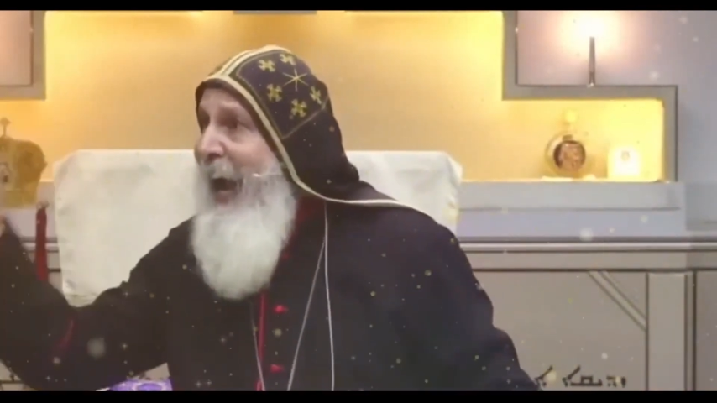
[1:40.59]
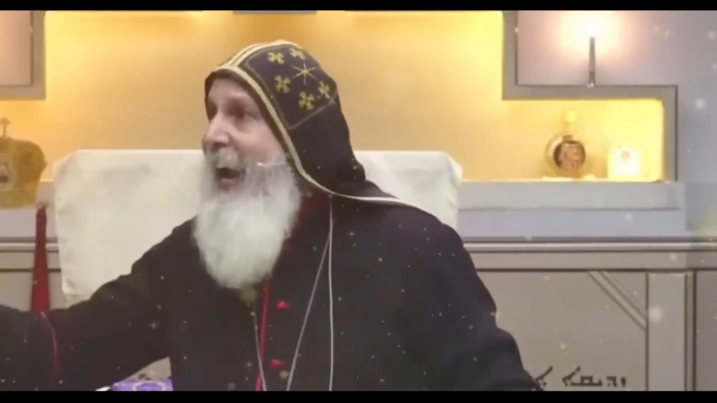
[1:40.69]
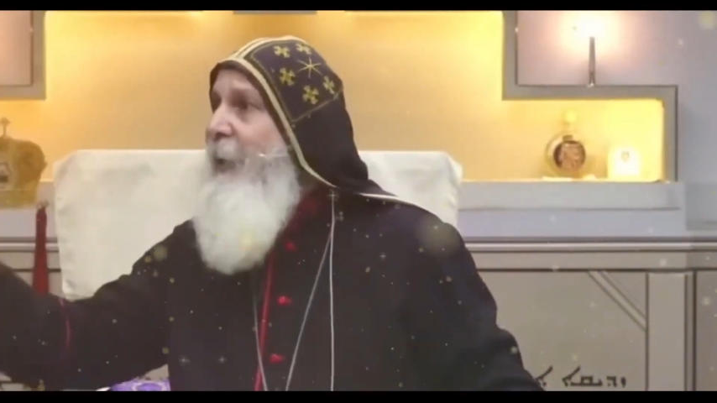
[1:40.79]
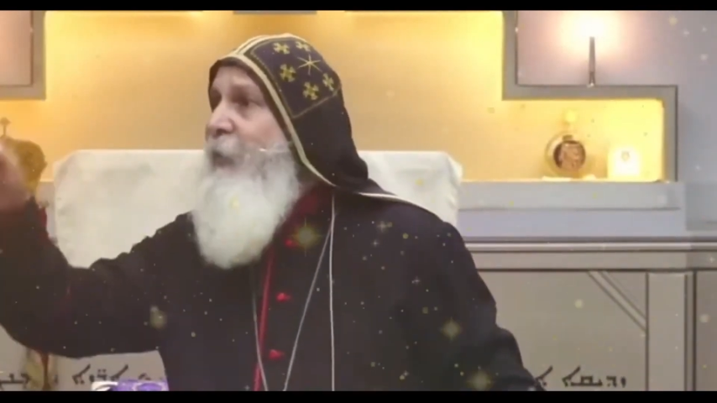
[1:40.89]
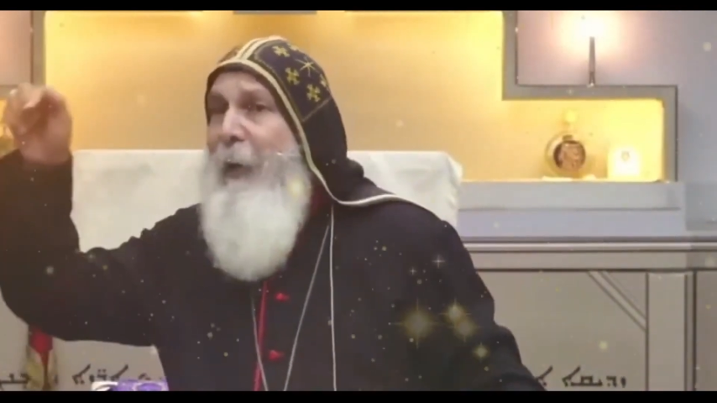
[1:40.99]

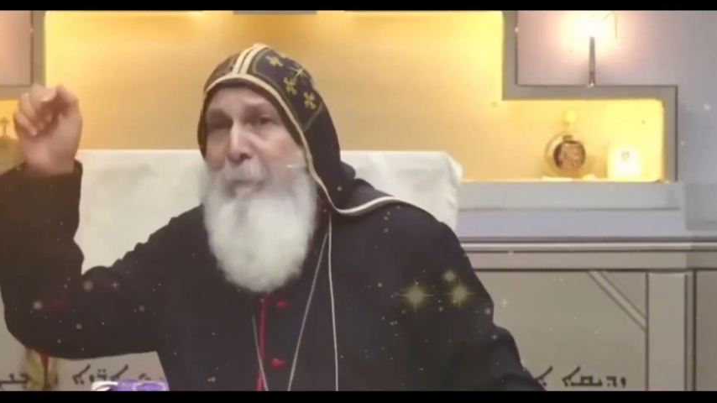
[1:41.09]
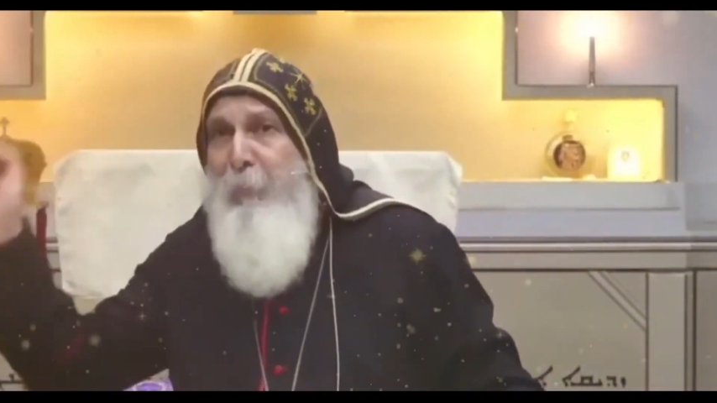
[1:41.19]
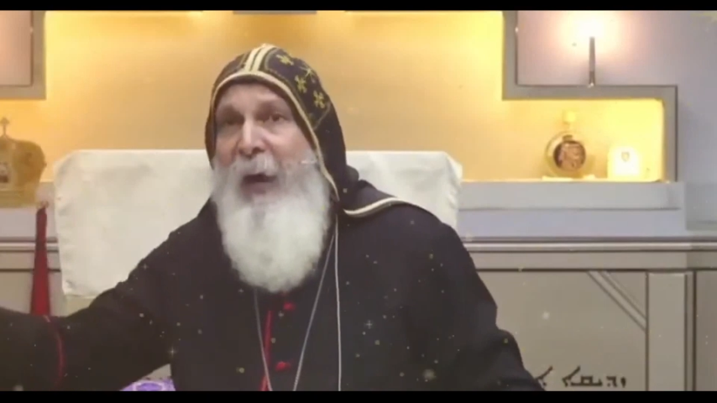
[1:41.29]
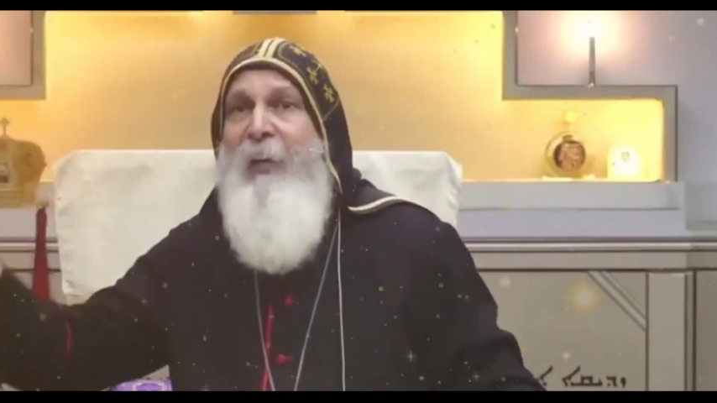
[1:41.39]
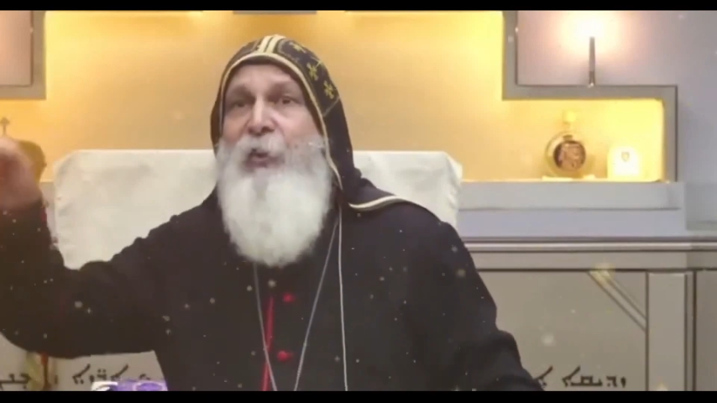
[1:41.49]
ate,
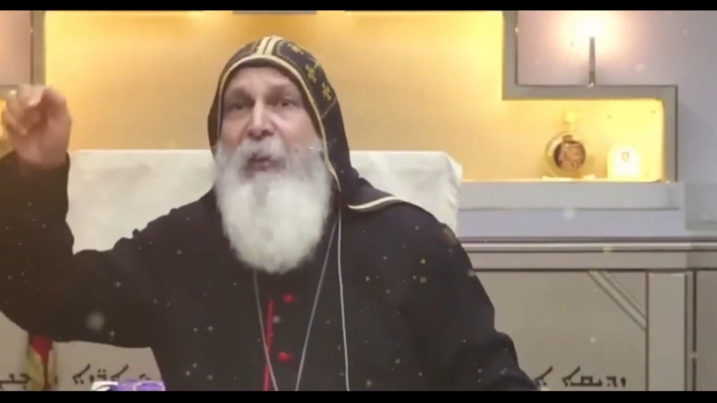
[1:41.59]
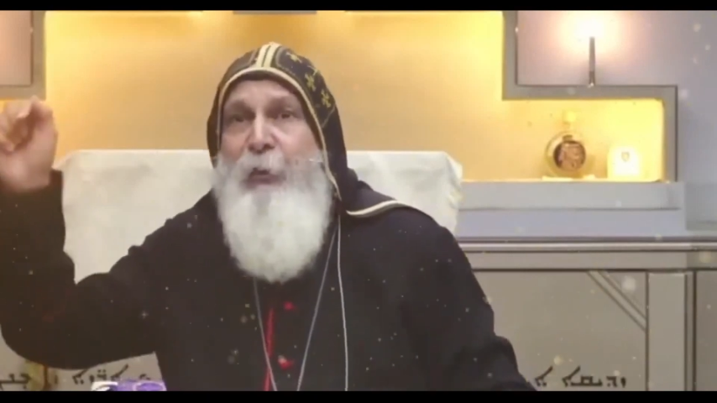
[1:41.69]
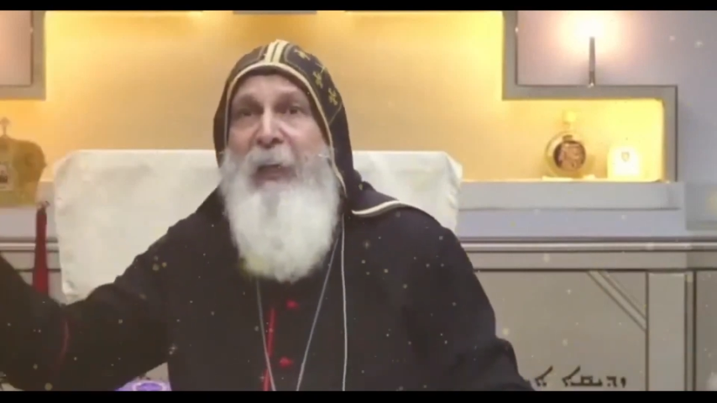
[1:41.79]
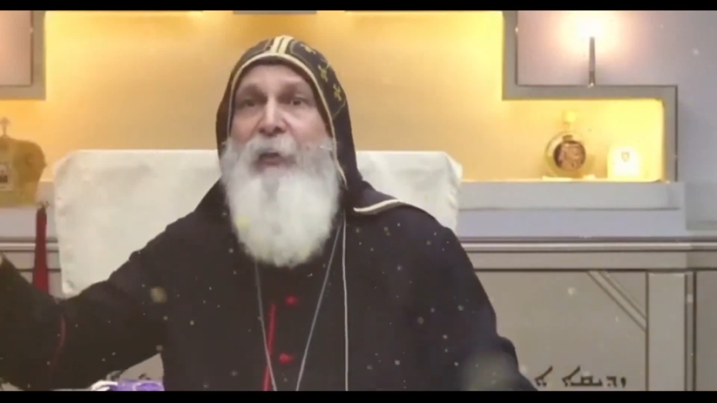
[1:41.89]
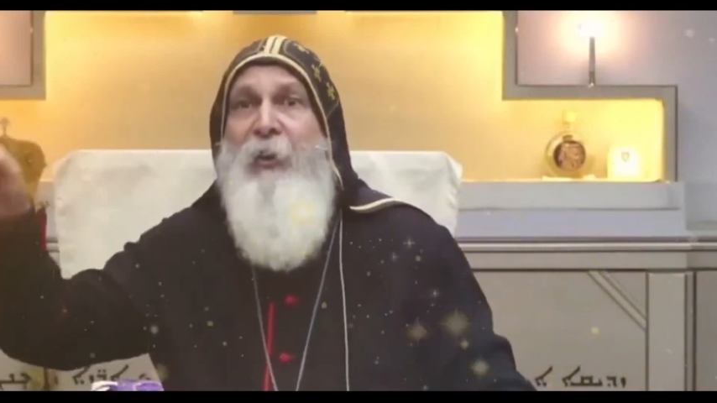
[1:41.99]
embraced
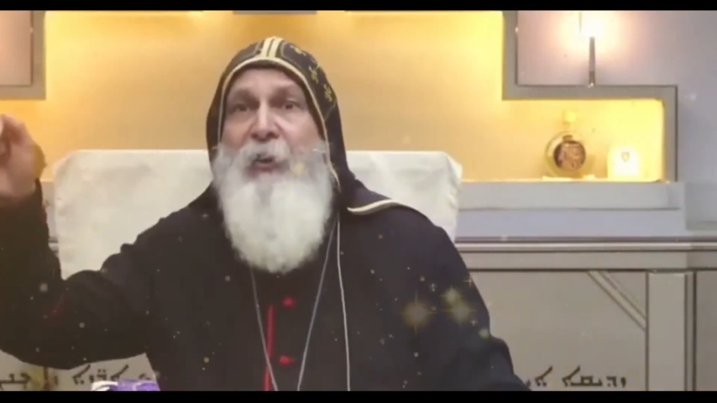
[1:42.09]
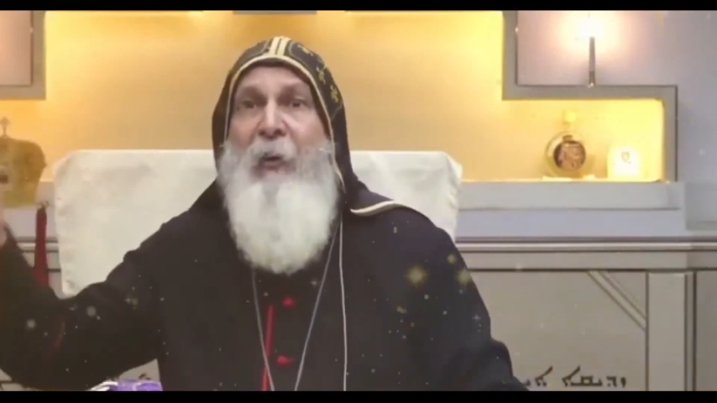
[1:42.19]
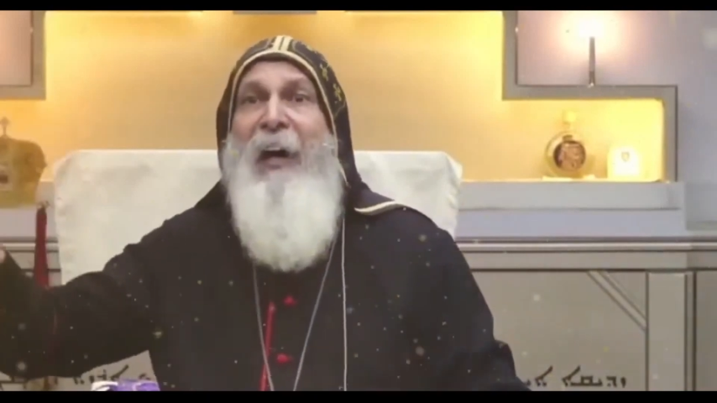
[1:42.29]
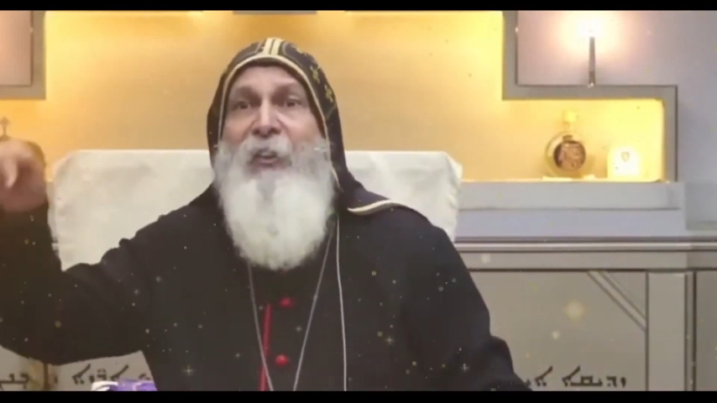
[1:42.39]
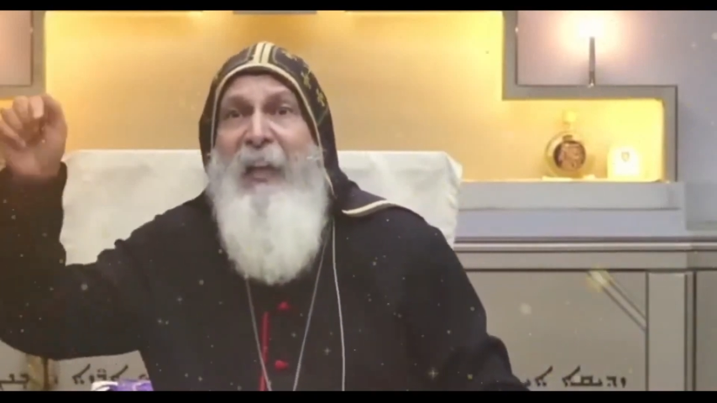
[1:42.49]
Jesus
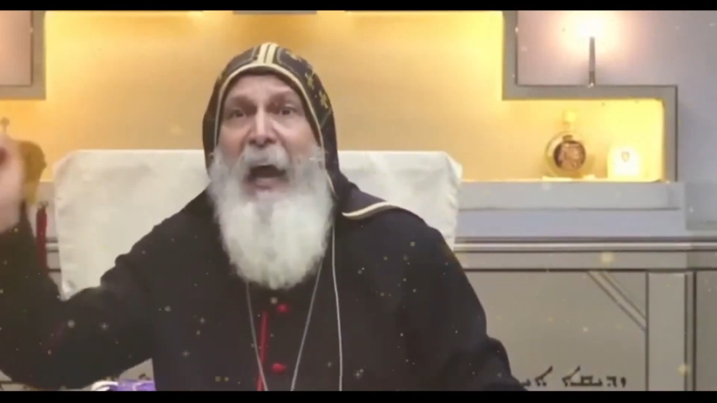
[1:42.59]
Christ